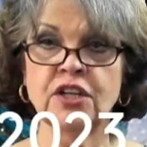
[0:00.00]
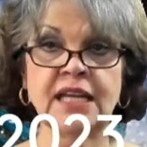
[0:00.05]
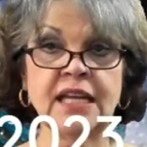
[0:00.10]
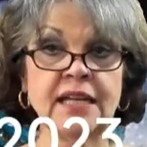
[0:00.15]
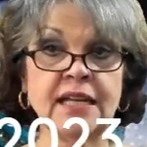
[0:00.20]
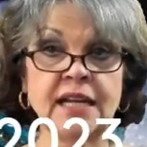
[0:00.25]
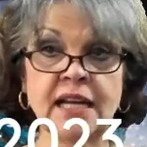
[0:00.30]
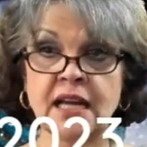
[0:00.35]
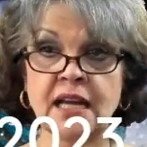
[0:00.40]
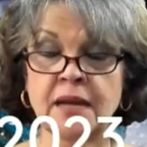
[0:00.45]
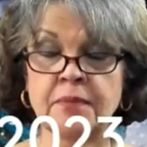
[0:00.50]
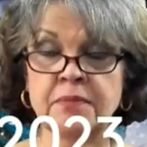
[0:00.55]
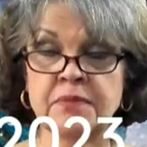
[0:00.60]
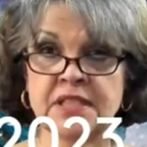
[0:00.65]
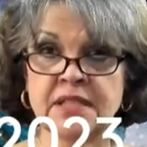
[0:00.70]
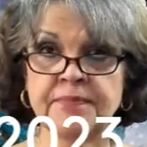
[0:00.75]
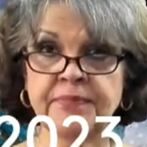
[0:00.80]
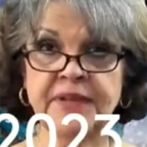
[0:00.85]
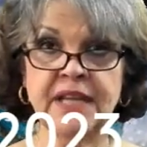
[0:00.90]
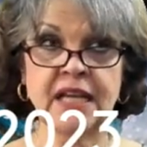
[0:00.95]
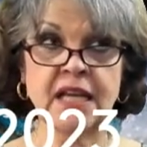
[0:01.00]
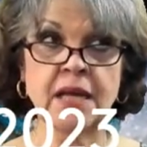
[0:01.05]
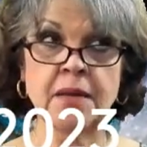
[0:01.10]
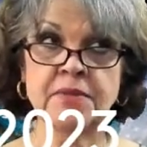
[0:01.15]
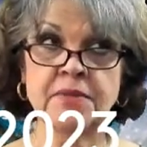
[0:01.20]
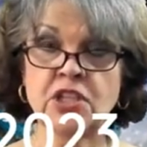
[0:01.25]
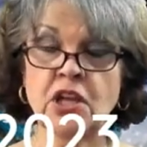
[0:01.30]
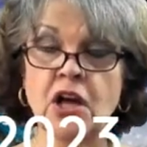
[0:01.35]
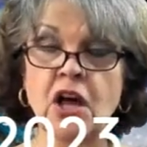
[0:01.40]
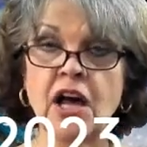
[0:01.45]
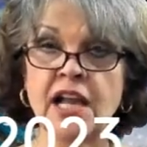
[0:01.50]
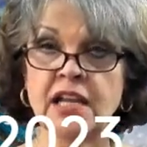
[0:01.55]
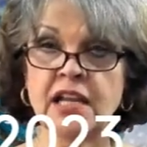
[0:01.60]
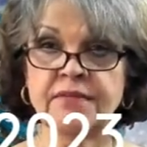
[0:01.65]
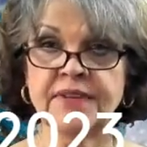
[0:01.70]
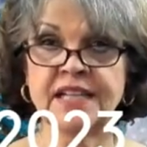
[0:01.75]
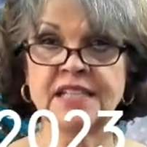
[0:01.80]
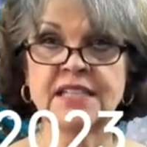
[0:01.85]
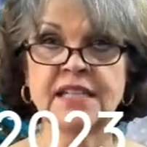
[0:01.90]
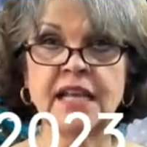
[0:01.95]
it comes, it comes to all of
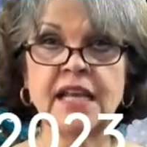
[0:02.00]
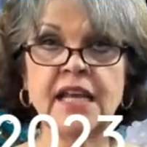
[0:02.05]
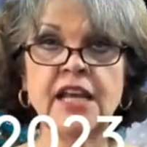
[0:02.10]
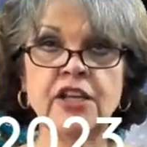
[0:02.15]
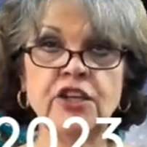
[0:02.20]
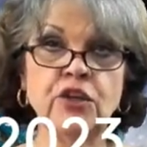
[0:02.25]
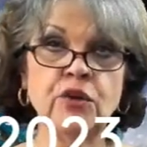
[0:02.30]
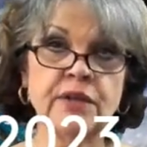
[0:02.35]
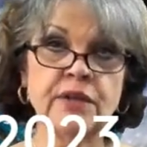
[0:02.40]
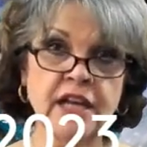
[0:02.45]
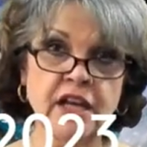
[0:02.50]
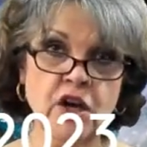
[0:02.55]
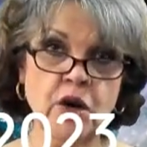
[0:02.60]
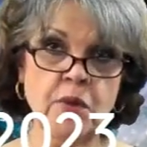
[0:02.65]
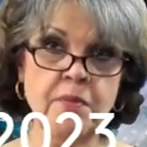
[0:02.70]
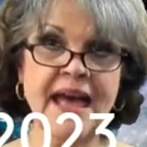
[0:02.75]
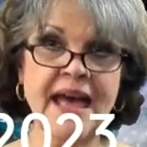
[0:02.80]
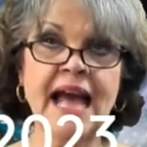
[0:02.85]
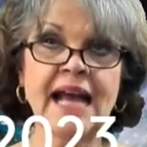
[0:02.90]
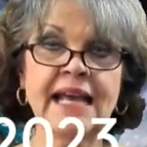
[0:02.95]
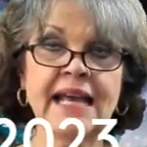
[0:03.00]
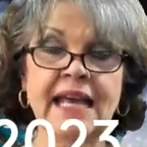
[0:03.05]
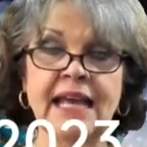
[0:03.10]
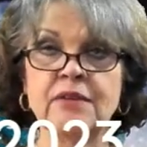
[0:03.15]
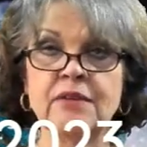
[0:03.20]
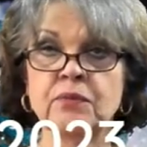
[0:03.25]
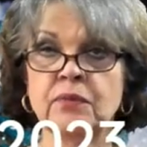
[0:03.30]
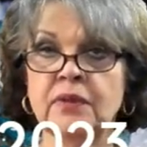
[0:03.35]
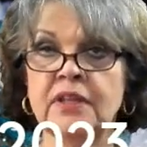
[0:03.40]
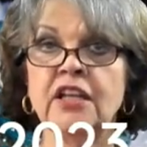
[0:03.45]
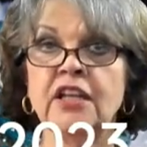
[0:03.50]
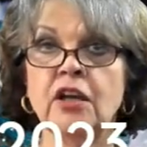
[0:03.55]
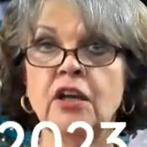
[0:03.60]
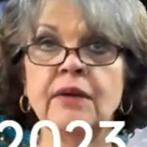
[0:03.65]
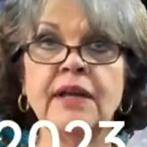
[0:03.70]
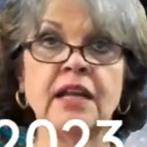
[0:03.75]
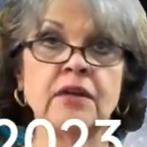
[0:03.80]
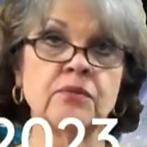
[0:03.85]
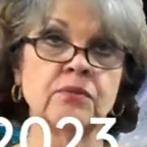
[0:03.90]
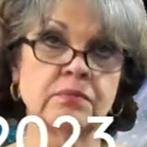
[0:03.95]
us, you can go back and, you know,
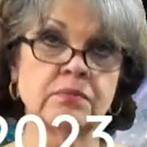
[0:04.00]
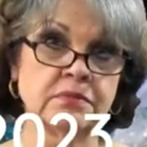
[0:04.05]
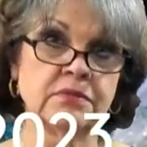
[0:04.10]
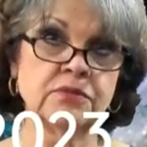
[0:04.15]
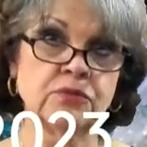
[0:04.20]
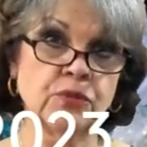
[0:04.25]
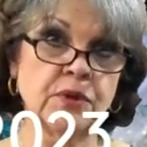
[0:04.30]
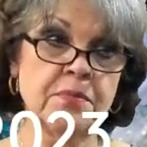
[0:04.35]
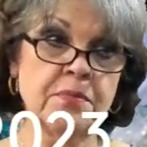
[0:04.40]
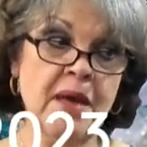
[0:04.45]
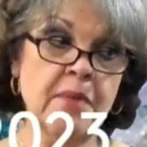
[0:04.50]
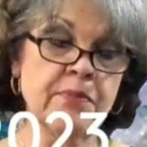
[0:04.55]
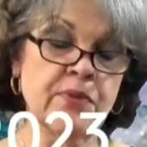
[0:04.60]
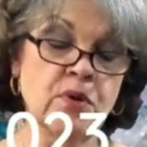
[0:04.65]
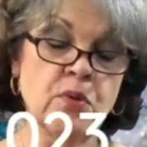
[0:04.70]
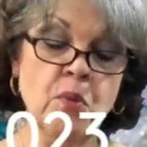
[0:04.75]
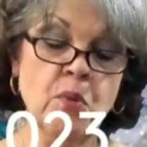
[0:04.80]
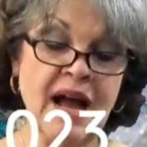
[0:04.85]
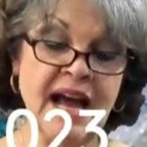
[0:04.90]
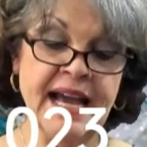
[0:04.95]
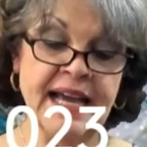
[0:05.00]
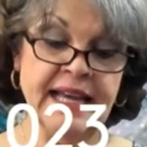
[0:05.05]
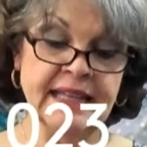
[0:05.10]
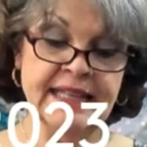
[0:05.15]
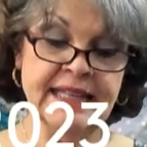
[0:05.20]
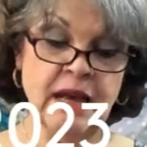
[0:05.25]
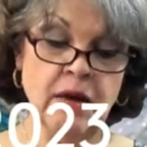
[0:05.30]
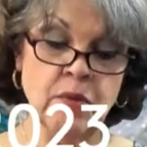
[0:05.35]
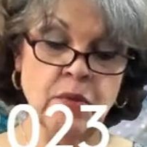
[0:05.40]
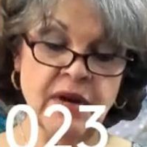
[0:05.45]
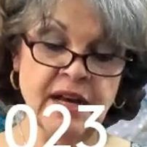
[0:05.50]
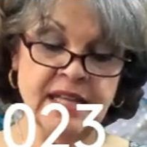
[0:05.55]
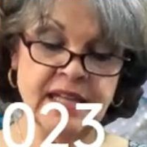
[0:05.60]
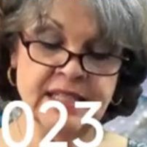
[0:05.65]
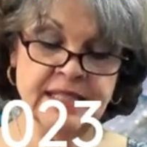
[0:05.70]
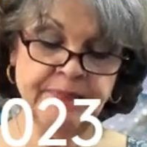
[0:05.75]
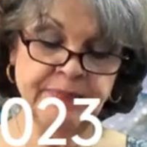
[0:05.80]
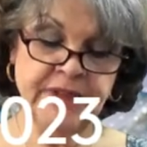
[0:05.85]
and remember why that was.